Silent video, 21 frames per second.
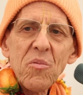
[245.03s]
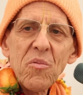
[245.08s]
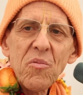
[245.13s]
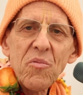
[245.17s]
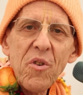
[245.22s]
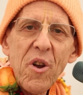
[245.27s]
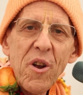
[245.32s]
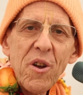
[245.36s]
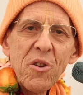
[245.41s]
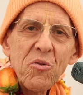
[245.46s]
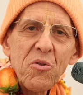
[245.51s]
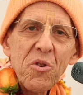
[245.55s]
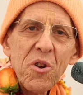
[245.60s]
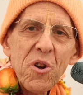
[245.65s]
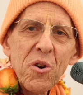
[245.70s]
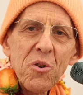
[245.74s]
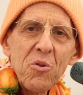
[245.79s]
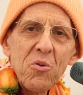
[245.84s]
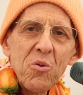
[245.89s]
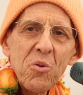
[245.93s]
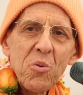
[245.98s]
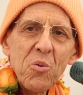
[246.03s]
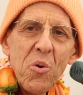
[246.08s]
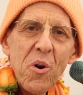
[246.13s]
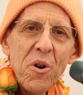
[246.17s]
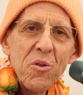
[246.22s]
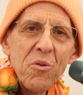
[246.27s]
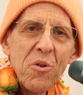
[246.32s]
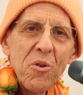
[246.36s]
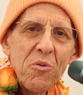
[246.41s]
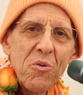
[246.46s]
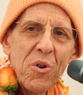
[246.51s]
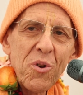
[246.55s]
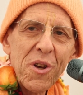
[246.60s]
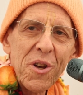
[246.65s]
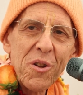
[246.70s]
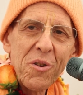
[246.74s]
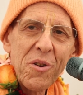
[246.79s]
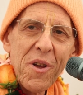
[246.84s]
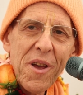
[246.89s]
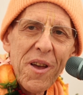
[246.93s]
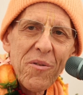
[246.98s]
very dear to Lord
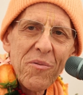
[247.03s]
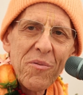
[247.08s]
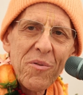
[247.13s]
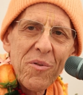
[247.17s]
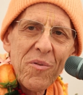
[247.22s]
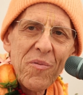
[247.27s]
Nrsingadev